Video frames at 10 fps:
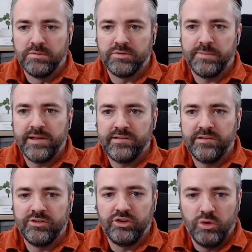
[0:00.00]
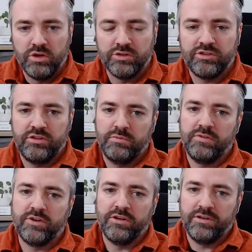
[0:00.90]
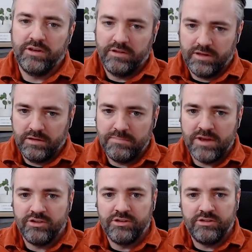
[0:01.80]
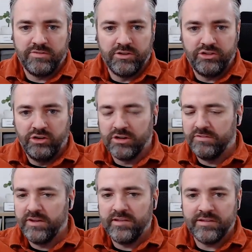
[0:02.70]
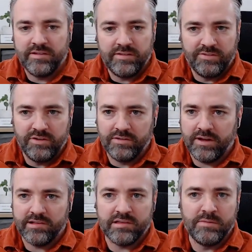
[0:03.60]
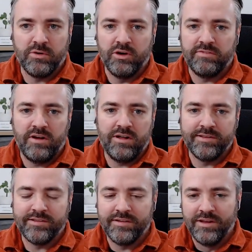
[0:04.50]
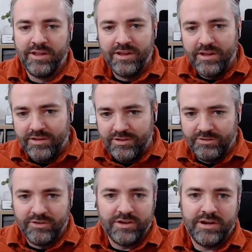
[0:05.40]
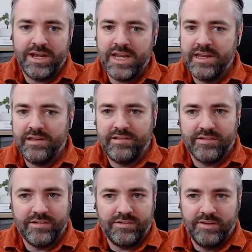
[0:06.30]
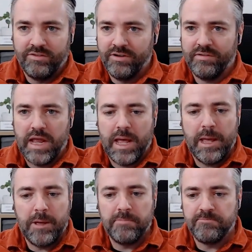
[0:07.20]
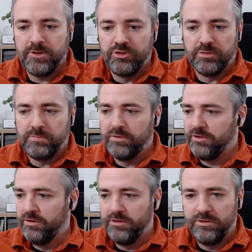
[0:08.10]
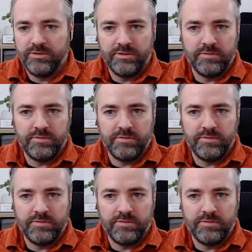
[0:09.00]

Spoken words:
space is nuanced, and we've got, you mentioned different geographies and different customer profiles and different needs and different user personas, and